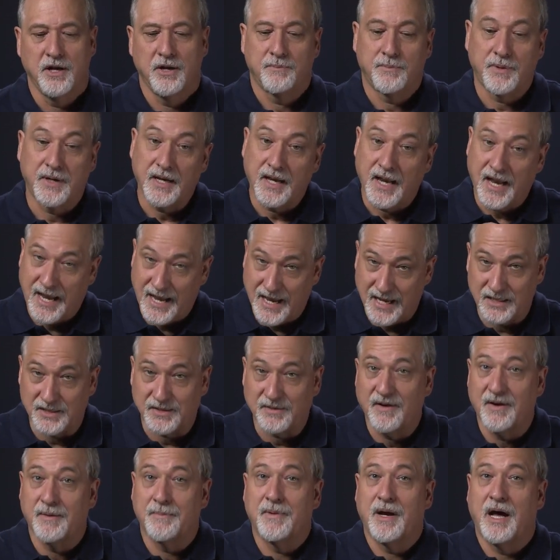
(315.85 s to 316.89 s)
but it has
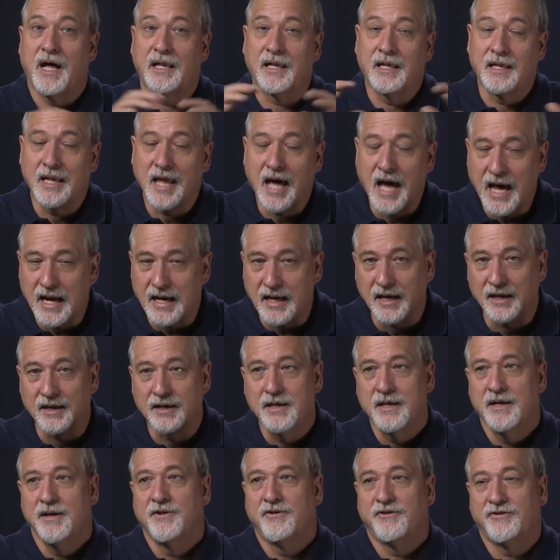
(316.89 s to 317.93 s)
a lot of
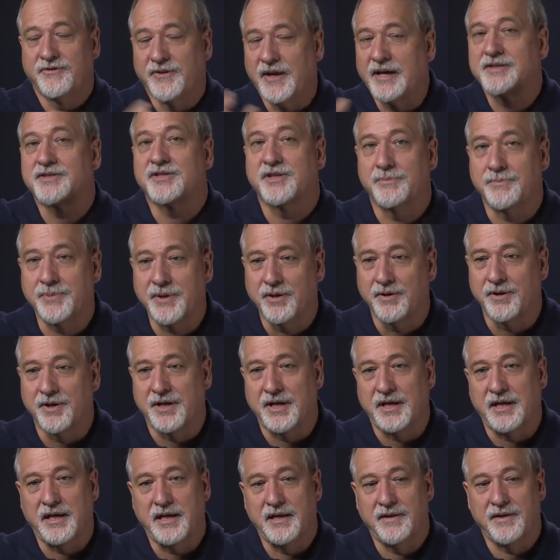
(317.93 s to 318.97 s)

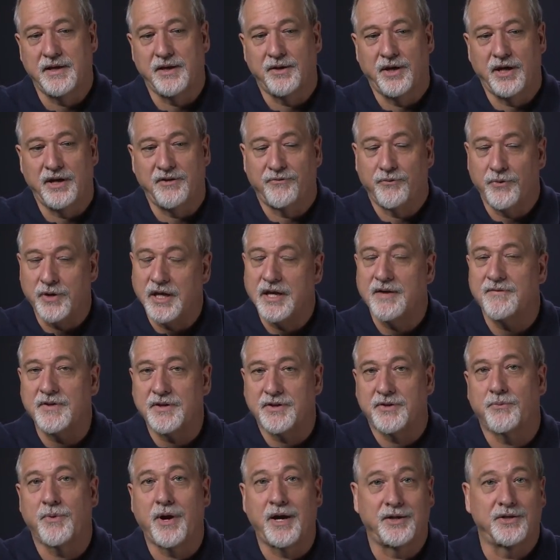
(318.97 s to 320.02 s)
flexibility in that if we give it
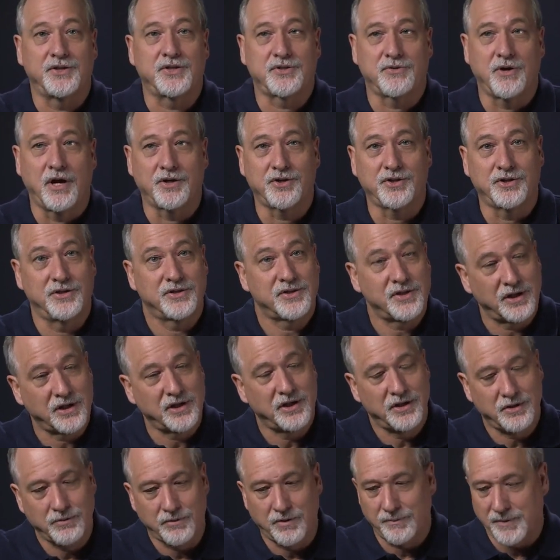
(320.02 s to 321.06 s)
the right instructions, it
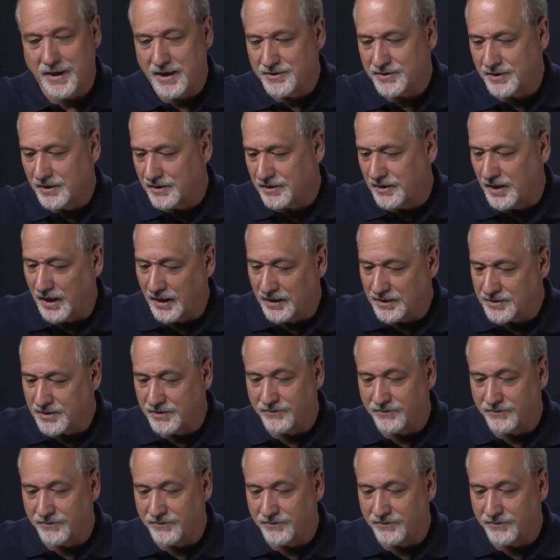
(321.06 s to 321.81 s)
can do amazing things.